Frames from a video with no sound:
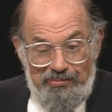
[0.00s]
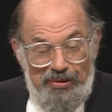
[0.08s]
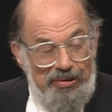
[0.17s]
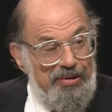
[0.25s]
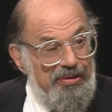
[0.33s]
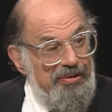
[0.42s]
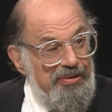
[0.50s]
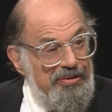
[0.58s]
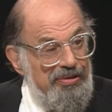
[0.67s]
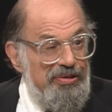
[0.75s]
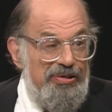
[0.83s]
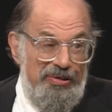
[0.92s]
being
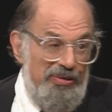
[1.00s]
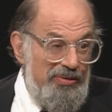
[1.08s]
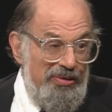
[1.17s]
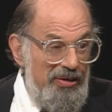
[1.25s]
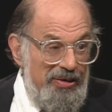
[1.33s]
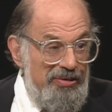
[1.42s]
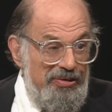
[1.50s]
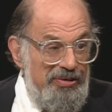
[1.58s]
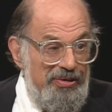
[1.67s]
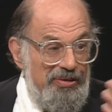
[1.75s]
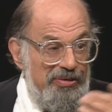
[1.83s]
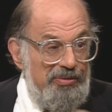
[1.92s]
sincere and honest
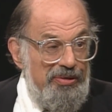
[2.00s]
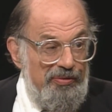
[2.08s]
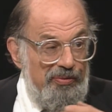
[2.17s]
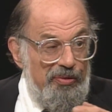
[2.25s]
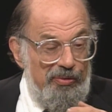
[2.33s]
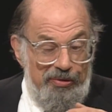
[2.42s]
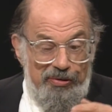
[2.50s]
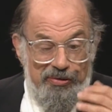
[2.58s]
and straightforward.